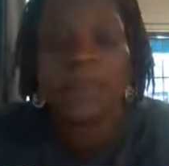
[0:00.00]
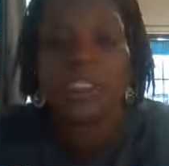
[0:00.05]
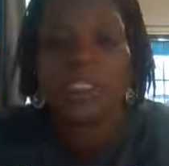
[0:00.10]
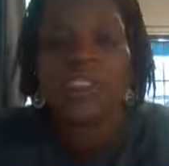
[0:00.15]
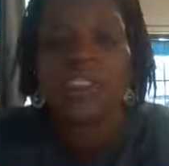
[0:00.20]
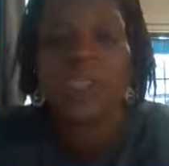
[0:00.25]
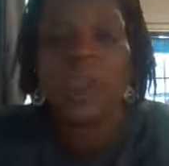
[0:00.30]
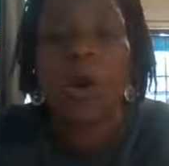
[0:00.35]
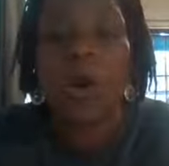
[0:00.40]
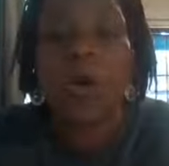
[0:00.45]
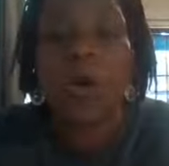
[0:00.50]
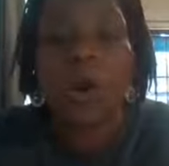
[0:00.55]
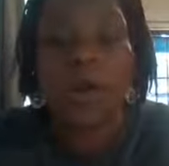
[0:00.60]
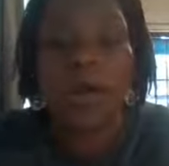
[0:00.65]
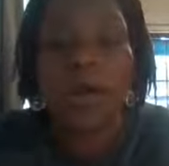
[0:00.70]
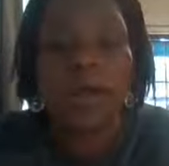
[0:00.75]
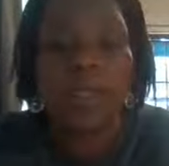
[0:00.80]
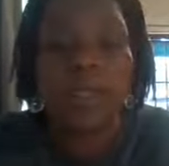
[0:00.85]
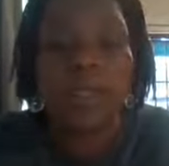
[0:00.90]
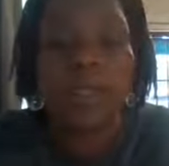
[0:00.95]
so
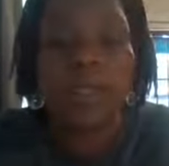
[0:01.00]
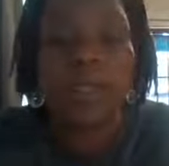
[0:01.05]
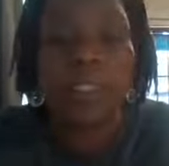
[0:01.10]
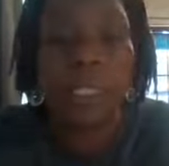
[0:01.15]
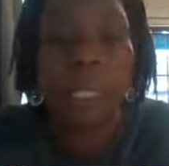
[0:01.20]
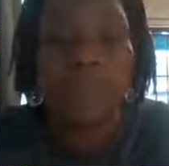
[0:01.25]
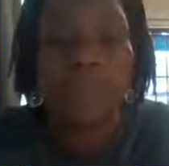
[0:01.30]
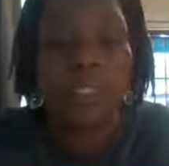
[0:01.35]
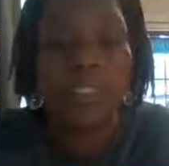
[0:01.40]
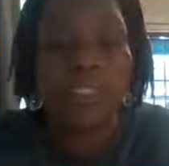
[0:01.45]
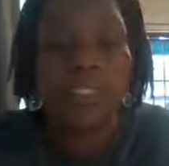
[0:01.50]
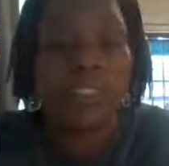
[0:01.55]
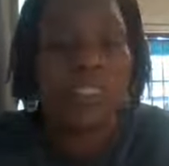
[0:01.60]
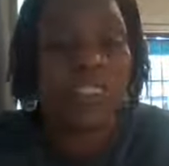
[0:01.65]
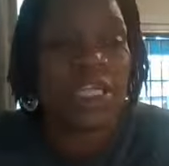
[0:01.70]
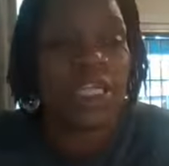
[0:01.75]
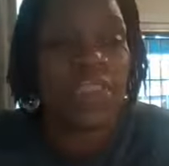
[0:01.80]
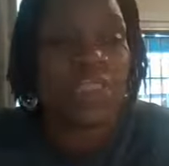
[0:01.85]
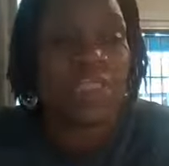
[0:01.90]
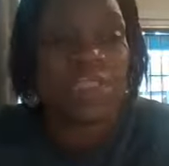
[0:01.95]
um, let me just
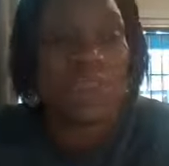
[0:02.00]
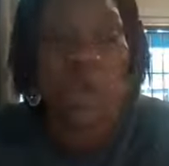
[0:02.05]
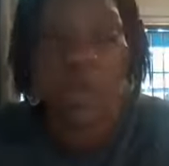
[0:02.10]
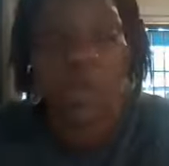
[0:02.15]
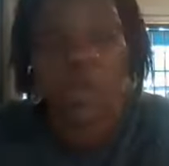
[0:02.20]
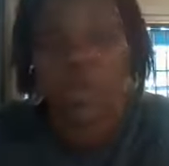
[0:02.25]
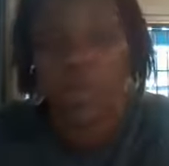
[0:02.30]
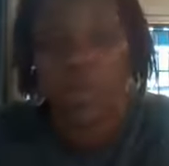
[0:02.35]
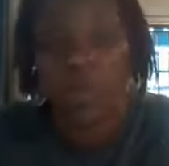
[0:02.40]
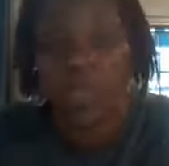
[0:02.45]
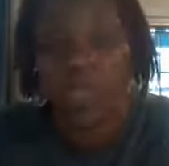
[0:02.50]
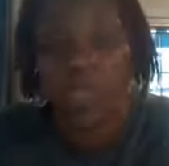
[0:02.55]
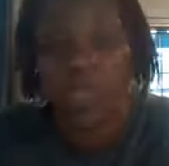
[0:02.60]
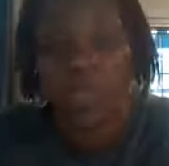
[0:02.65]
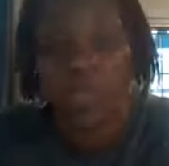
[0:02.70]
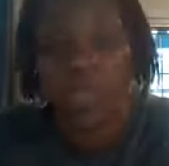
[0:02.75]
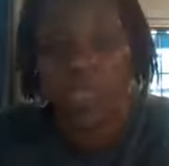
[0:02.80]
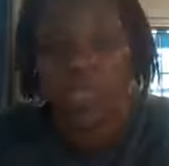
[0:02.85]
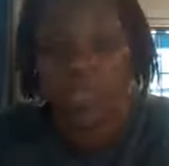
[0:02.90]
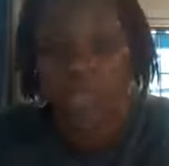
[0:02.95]
let you know what we're
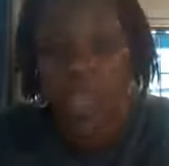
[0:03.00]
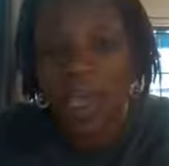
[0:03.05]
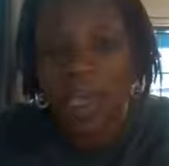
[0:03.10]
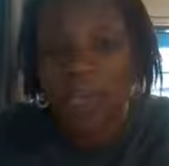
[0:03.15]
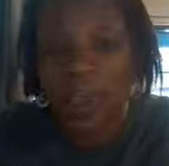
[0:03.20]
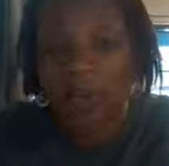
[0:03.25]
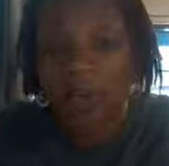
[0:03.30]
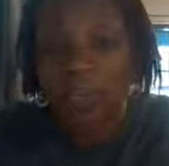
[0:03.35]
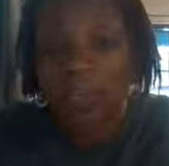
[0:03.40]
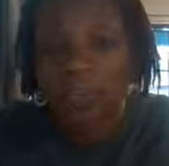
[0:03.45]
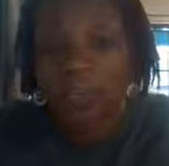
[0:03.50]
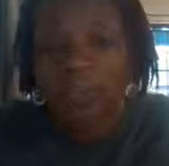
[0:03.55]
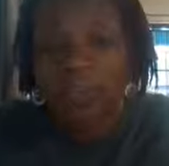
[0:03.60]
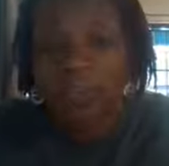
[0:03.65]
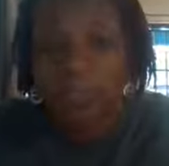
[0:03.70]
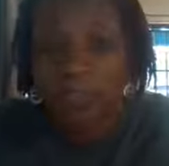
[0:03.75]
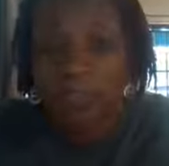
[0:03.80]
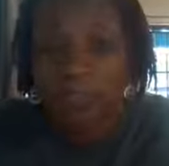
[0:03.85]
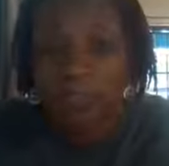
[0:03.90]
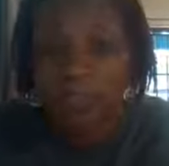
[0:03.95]
doing now
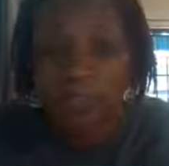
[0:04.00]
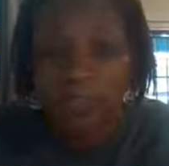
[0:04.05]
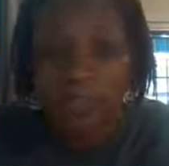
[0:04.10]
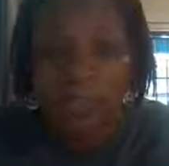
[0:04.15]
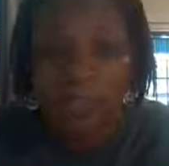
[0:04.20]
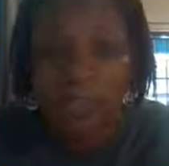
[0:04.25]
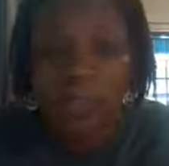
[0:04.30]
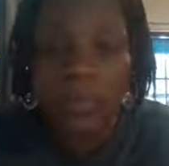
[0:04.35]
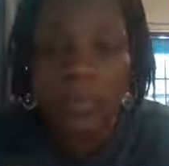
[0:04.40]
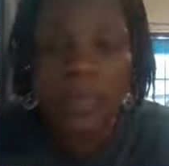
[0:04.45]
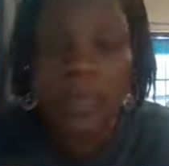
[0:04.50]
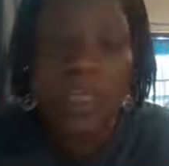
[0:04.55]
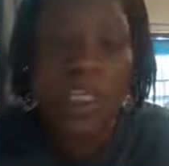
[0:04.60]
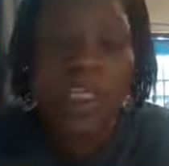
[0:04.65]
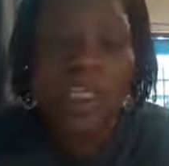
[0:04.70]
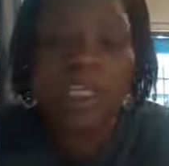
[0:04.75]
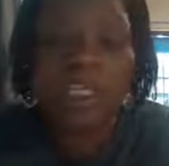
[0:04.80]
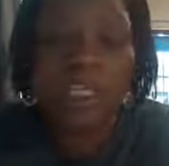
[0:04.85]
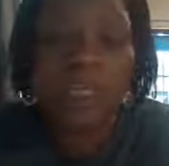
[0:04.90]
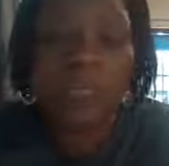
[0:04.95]

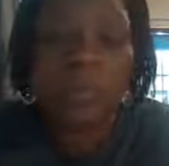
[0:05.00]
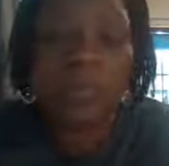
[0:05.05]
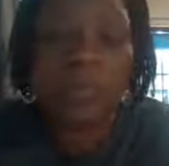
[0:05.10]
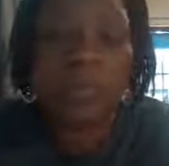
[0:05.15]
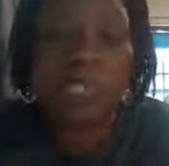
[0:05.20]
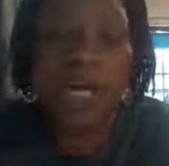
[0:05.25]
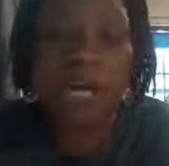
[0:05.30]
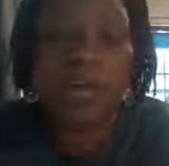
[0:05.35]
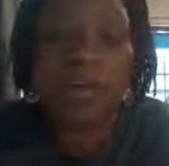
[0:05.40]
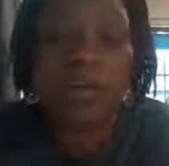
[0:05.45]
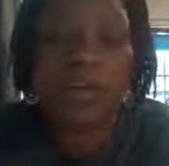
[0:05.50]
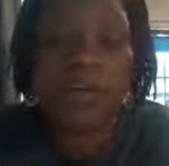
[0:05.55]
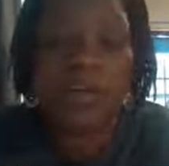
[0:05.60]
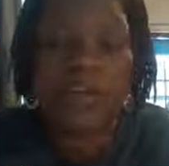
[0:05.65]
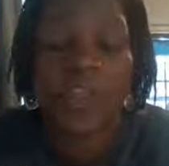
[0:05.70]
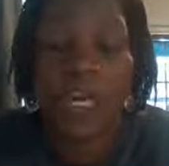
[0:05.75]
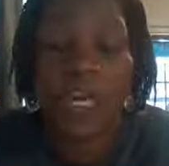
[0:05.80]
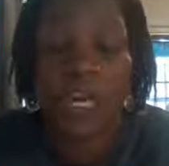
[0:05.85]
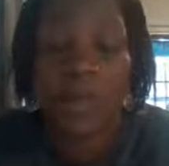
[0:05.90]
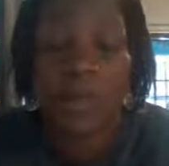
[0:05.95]
in terms of
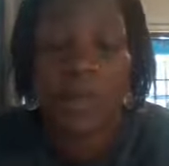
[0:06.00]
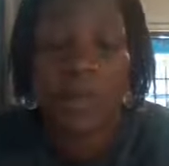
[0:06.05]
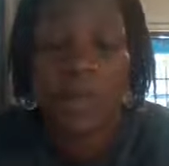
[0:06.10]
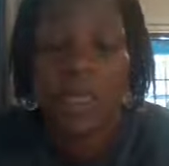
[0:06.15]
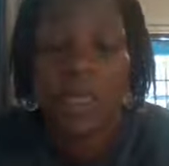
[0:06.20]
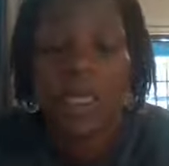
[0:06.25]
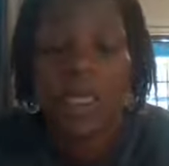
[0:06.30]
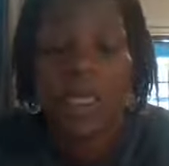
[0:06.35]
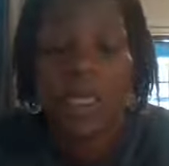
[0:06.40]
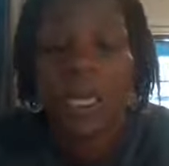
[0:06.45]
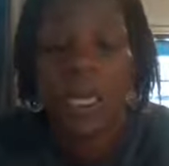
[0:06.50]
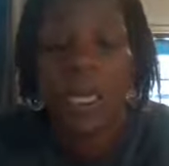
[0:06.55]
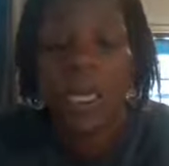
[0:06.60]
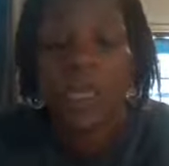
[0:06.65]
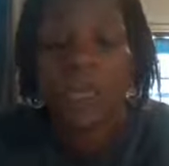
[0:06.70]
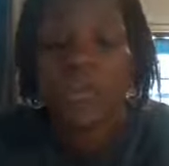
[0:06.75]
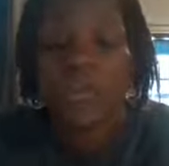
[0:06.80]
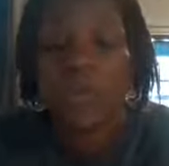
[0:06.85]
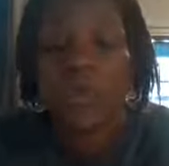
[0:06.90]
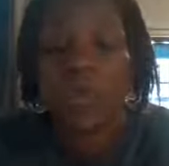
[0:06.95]
the company.
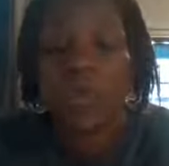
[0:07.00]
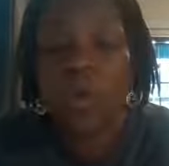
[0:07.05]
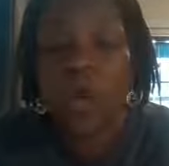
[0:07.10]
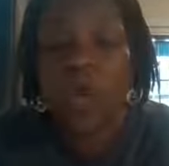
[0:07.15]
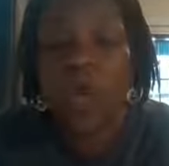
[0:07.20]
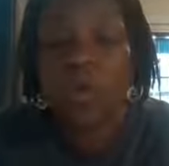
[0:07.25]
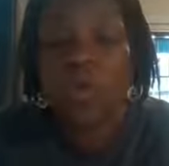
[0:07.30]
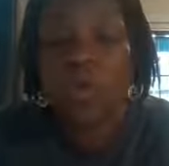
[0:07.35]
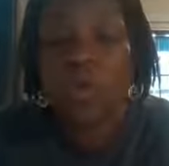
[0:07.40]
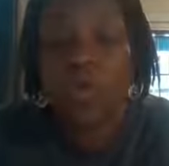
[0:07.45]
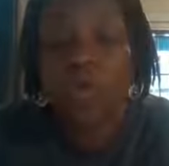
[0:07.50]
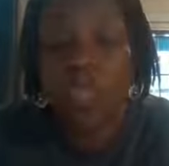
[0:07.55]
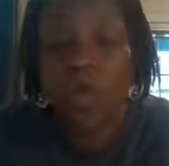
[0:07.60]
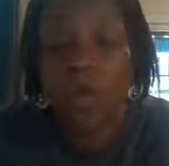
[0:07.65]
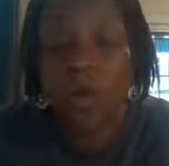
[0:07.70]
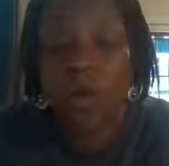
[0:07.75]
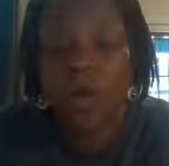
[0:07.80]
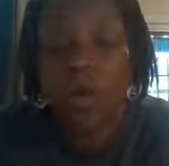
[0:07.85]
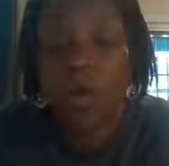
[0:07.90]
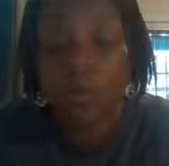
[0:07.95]
So uh, we
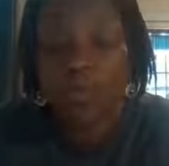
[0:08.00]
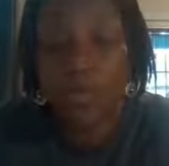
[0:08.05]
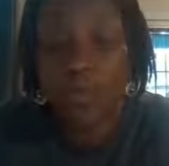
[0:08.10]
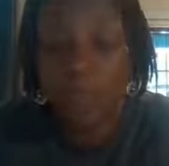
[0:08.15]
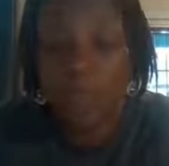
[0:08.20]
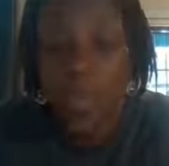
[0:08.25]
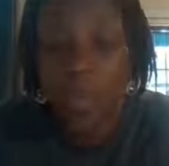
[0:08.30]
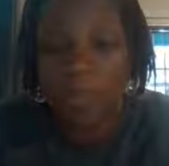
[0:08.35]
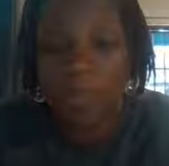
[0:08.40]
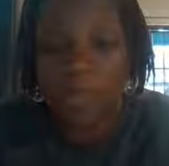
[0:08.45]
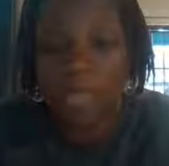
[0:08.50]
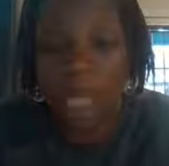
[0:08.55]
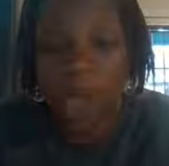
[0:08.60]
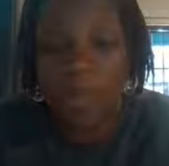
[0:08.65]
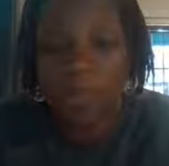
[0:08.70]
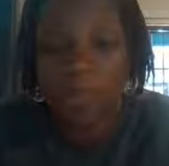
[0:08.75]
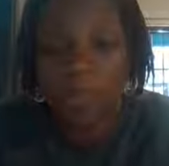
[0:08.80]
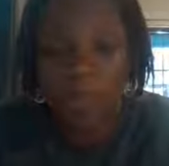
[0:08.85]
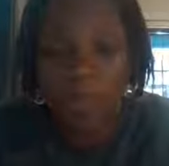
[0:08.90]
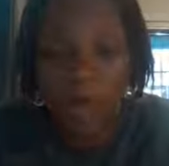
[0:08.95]
are revamping
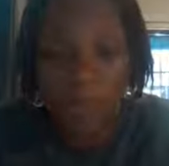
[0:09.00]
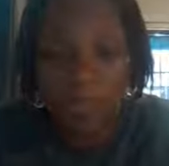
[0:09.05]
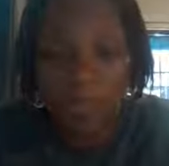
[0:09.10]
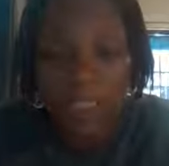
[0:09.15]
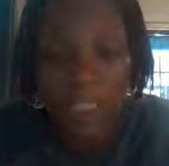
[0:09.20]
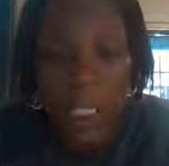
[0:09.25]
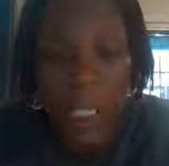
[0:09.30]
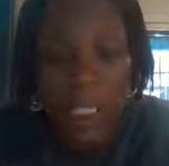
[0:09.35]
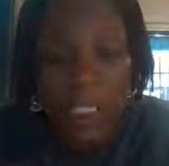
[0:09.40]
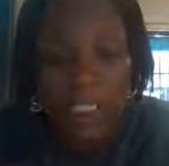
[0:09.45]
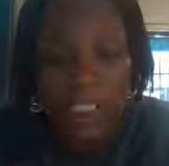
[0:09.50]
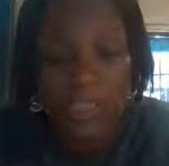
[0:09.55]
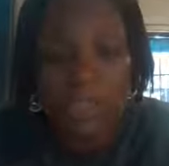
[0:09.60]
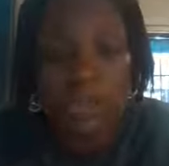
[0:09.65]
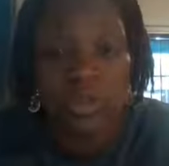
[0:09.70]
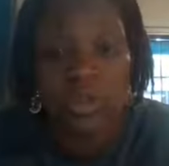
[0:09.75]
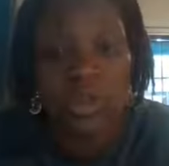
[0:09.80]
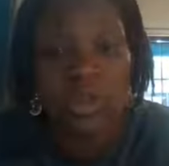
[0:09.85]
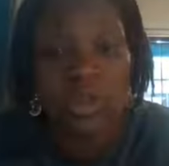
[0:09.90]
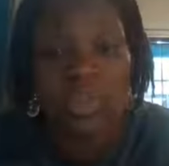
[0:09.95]
on um, the website,
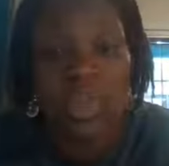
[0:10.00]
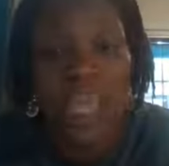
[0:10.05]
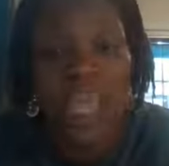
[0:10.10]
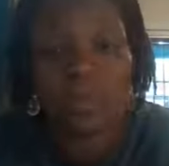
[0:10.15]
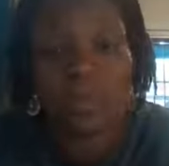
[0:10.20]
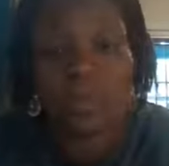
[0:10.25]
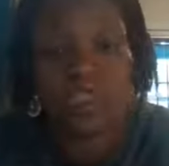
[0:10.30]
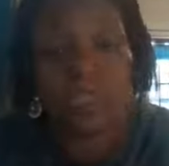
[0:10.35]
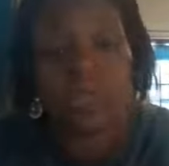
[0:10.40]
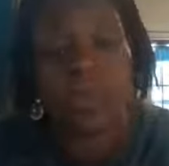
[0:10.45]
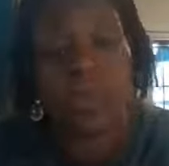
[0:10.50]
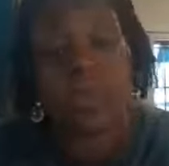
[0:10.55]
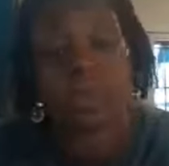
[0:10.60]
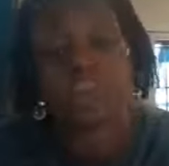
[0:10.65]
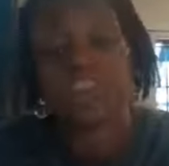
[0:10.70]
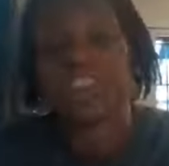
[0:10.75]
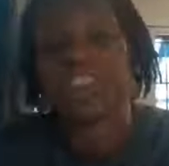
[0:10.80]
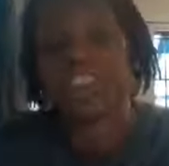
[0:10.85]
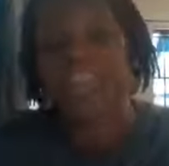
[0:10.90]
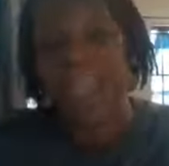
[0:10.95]
so you'll be able to
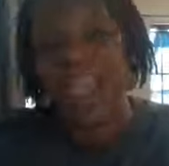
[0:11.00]
purchase